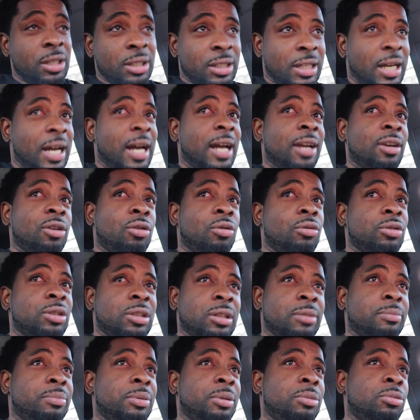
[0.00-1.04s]
Now I know
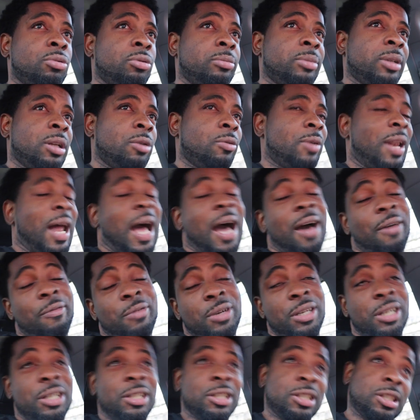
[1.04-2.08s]
some people won't be able to,
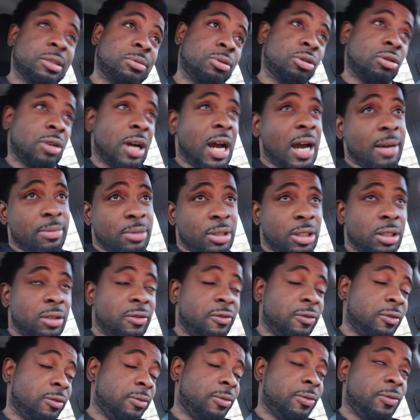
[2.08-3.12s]
we didn't subscribe to him
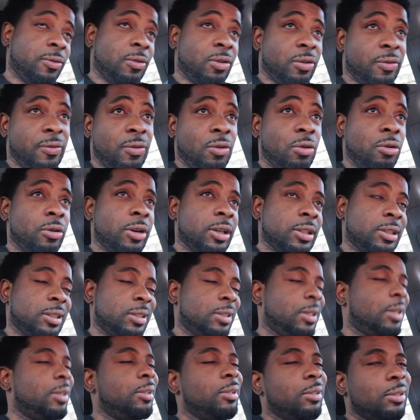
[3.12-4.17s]
for Forex,
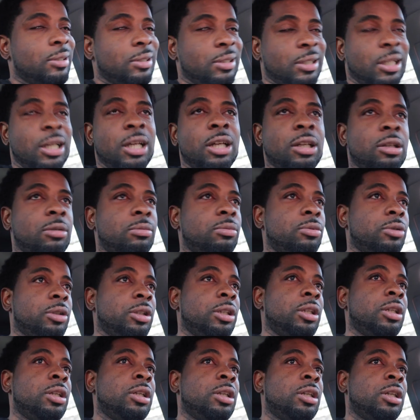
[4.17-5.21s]
and
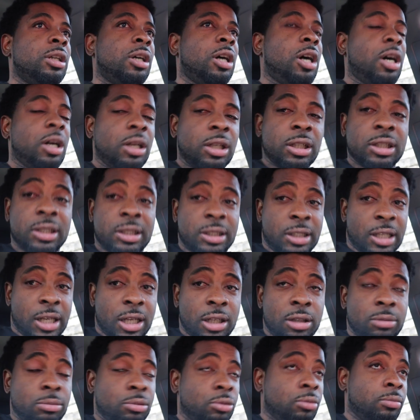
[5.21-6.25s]

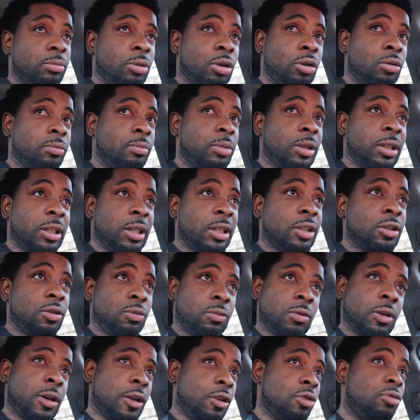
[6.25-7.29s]
understandable, bro. But guess
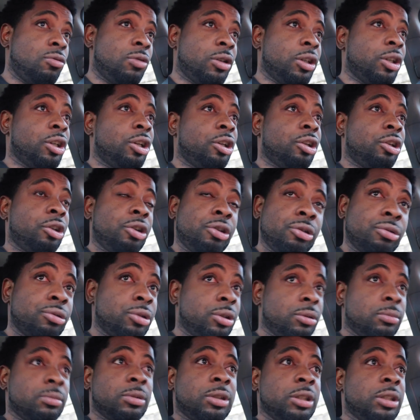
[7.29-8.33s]
what? You could have learned
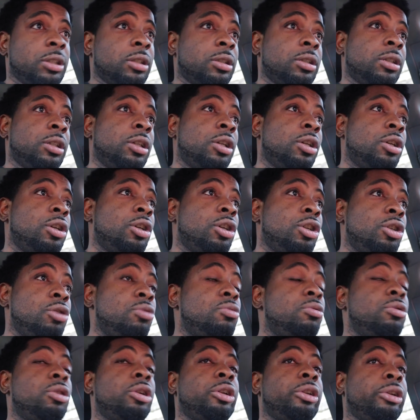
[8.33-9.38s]
some shit.
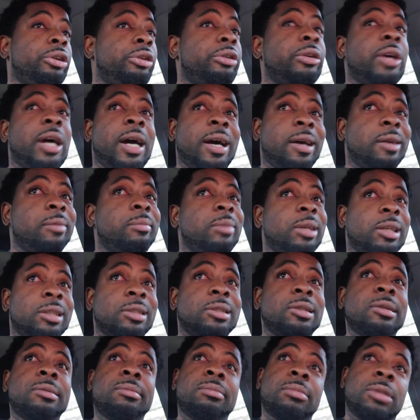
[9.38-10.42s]
You would have learned how to make
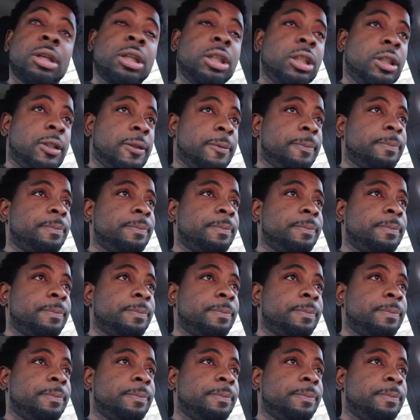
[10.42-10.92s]
some money.